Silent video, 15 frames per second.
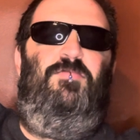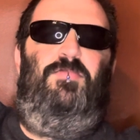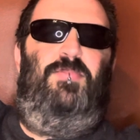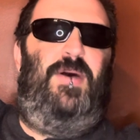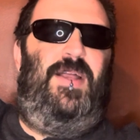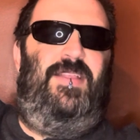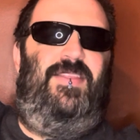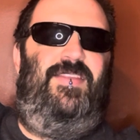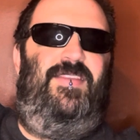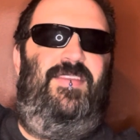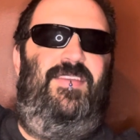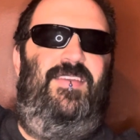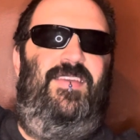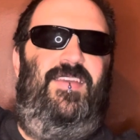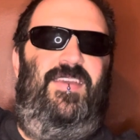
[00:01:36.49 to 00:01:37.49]
but
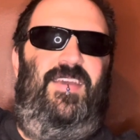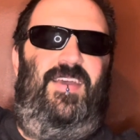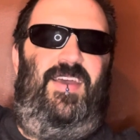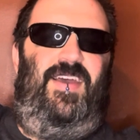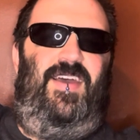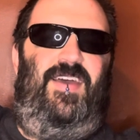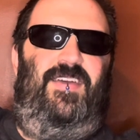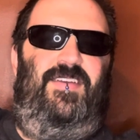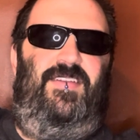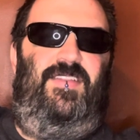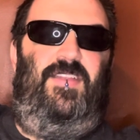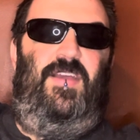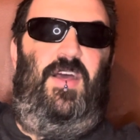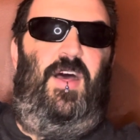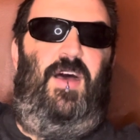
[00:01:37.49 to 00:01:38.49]
of
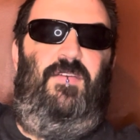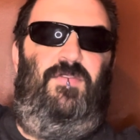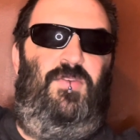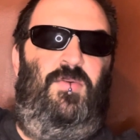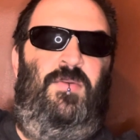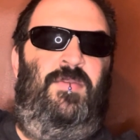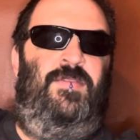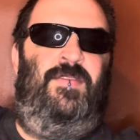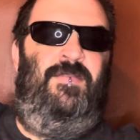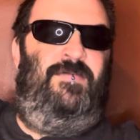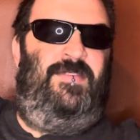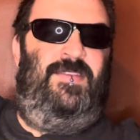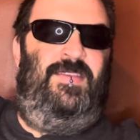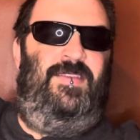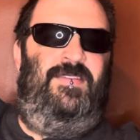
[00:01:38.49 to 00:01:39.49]
the ones I've
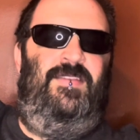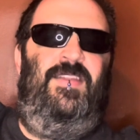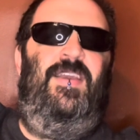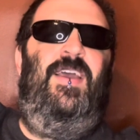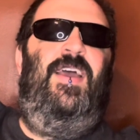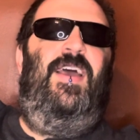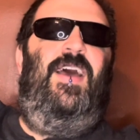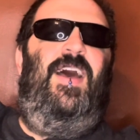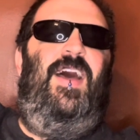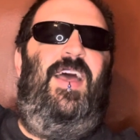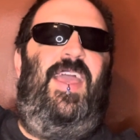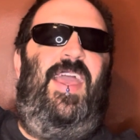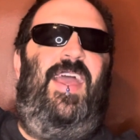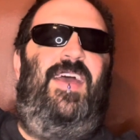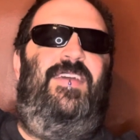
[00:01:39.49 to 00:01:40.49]
seen.
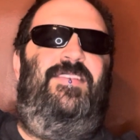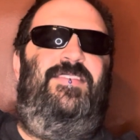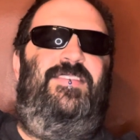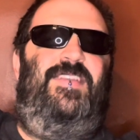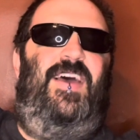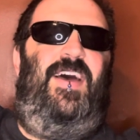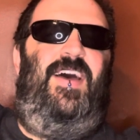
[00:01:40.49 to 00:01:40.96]
And